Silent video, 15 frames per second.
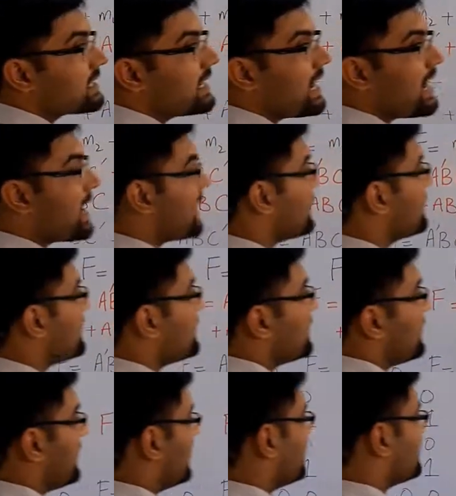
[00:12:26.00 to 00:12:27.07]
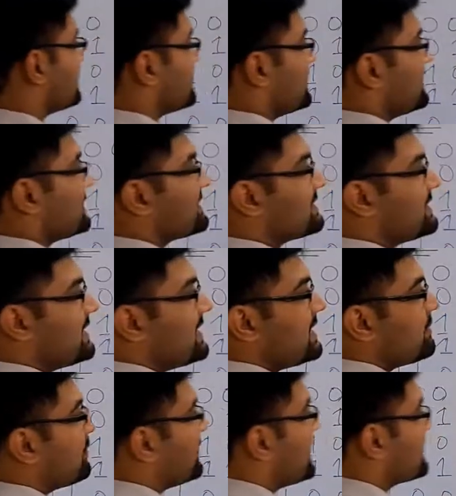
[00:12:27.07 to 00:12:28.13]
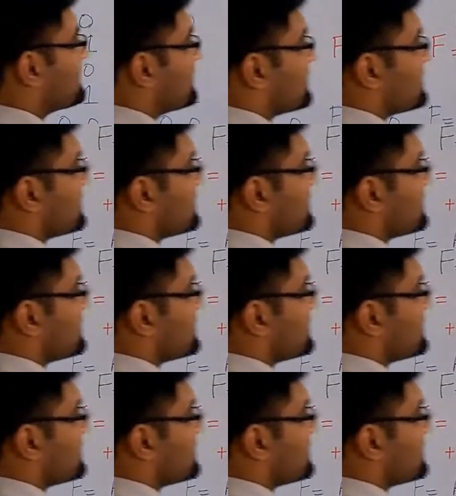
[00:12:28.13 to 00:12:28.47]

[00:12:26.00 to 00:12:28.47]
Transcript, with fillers: again is C plus